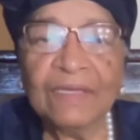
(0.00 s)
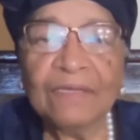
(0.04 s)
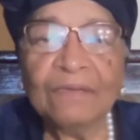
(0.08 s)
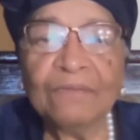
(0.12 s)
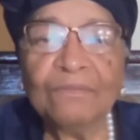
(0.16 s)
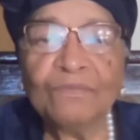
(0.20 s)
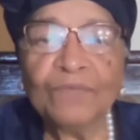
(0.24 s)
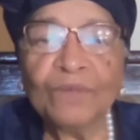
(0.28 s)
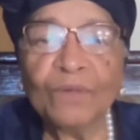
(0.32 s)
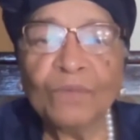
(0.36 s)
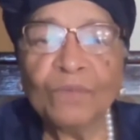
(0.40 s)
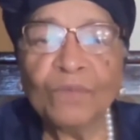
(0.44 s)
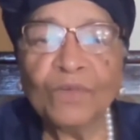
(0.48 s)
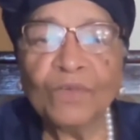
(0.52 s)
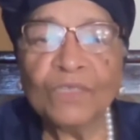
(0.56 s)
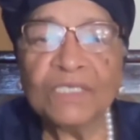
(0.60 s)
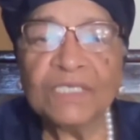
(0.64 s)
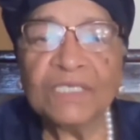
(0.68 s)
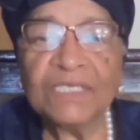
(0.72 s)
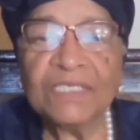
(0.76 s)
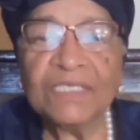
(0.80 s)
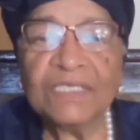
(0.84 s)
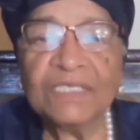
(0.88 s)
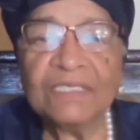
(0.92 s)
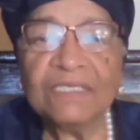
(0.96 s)
in
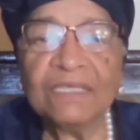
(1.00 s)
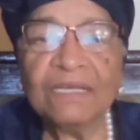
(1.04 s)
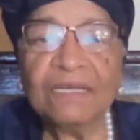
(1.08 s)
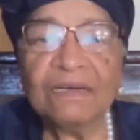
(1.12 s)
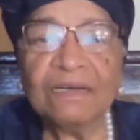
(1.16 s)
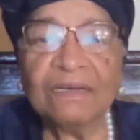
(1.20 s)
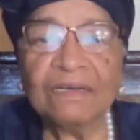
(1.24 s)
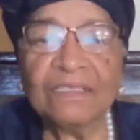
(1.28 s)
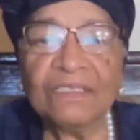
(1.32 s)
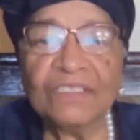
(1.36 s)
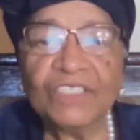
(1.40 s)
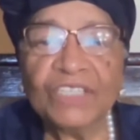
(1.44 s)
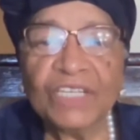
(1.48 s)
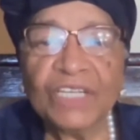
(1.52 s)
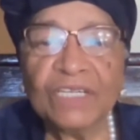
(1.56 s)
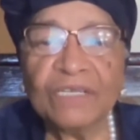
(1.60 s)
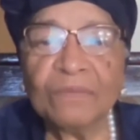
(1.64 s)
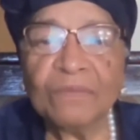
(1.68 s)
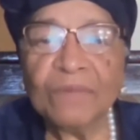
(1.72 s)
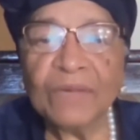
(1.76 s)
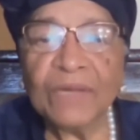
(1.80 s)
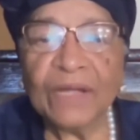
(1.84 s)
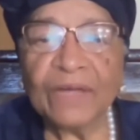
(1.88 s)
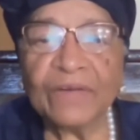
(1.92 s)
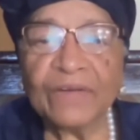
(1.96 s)
promoting uh,
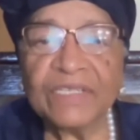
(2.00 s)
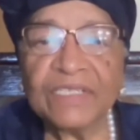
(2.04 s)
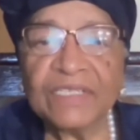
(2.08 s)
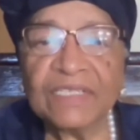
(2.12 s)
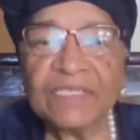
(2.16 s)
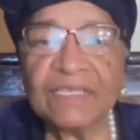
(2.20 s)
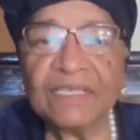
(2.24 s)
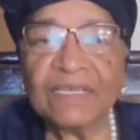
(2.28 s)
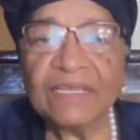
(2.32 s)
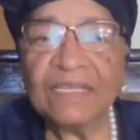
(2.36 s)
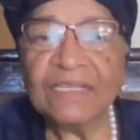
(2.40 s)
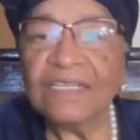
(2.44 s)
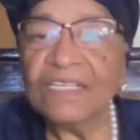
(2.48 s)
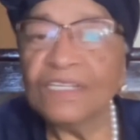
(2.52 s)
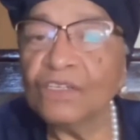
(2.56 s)
gender parity.